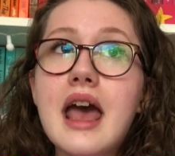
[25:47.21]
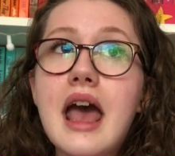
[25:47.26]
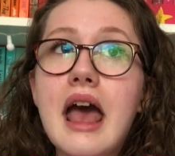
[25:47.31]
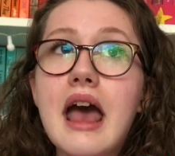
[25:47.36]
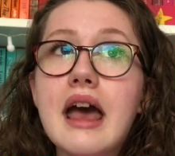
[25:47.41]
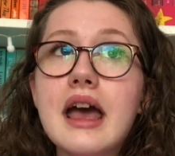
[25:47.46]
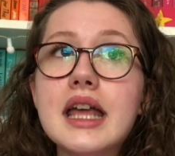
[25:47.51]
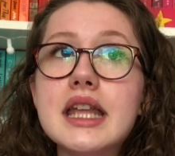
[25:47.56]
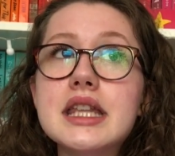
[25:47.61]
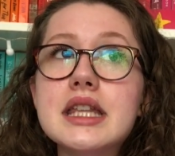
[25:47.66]

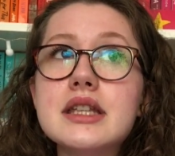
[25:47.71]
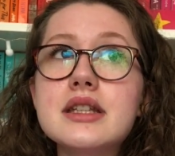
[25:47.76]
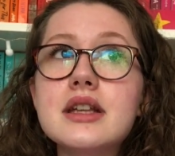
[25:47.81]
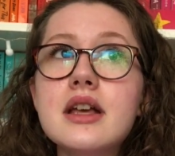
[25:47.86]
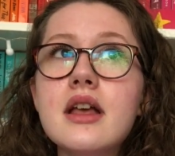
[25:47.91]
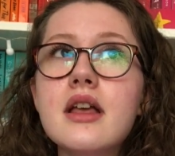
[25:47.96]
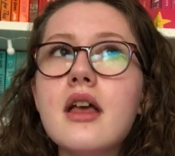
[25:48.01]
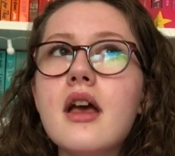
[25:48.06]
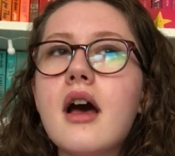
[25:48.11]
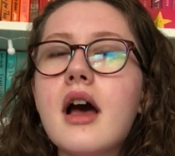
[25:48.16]
and
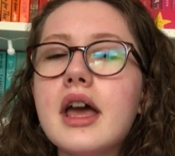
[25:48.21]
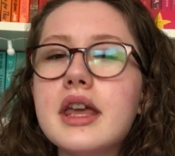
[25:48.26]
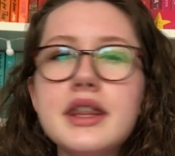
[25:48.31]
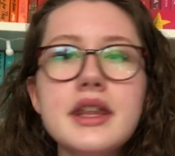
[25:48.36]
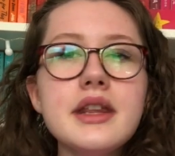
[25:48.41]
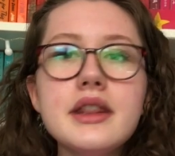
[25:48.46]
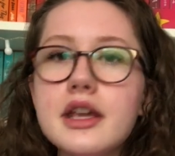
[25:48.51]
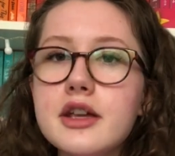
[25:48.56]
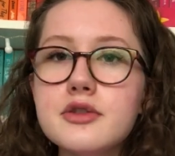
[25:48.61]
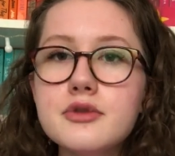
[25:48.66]
I
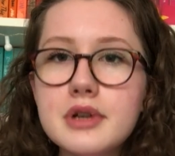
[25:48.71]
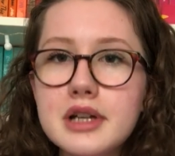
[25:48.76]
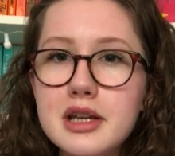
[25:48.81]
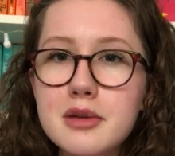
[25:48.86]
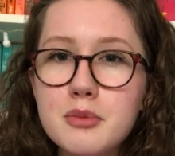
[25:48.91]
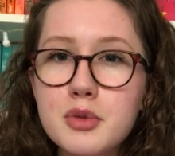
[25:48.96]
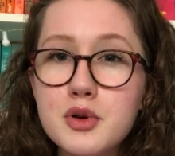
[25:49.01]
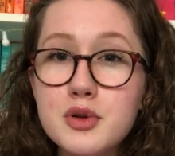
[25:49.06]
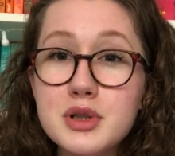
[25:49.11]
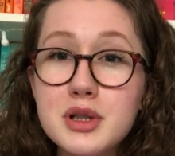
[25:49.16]
think that's really
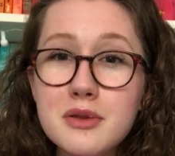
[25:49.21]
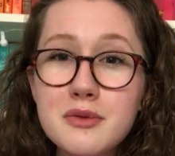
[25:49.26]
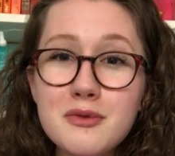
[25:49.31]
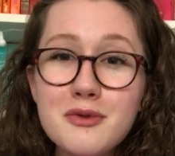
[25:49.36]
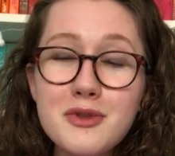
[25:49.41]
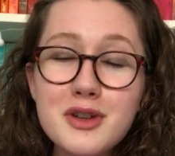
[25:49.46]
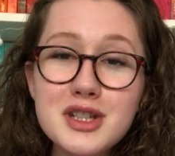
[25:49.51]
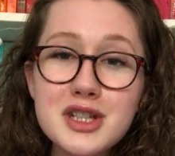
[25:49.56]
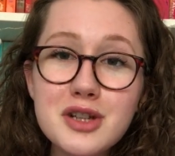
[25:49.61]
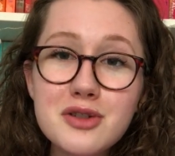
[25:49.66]

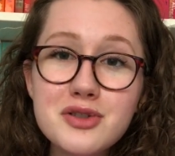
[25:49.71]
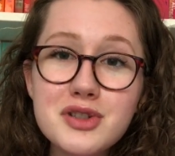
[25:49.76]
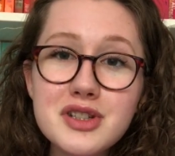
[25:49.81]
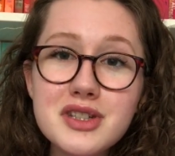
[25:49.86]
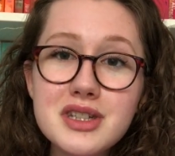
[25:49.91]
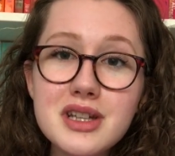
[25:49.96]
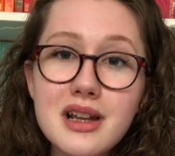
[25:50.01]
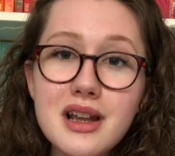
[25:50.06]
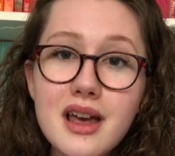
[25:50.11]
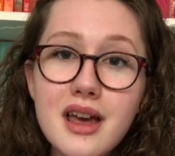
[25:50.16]
important for
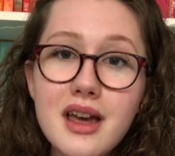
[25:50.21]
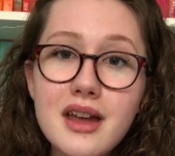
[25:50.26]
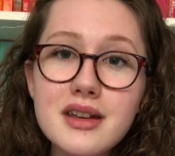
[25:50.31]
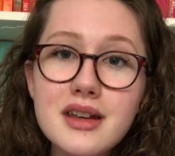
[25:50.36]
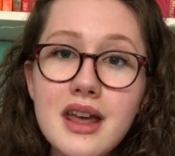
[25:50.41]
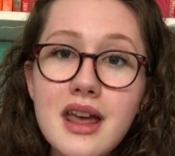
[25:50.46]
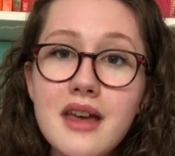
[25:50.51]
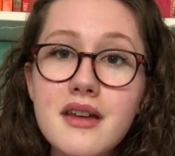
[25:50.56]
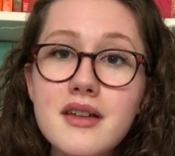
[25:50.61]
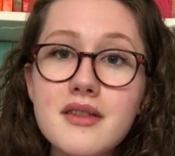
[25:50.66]
children to learn,
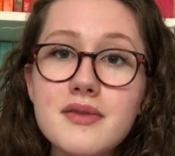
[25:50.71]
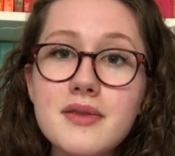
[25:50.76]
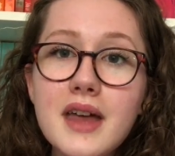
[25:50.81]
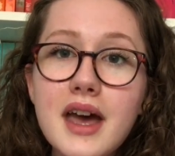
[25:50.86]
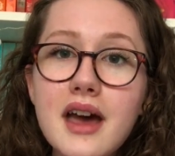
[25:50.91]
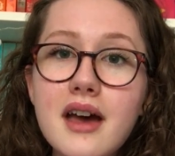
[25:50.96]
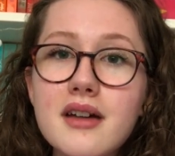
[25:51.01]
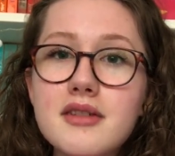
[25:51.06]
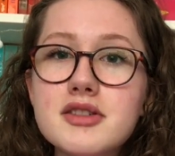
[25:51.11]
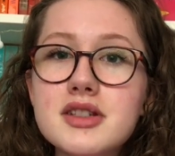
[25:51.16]

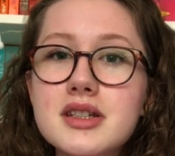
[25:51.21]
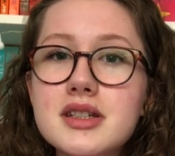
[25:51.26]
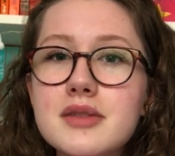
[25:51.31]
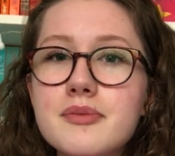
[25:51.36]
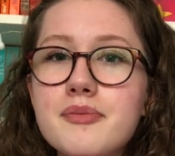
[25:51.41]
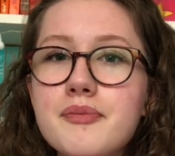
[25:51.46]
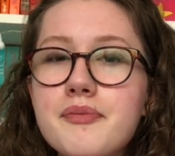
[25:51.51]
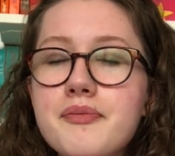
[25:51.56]
that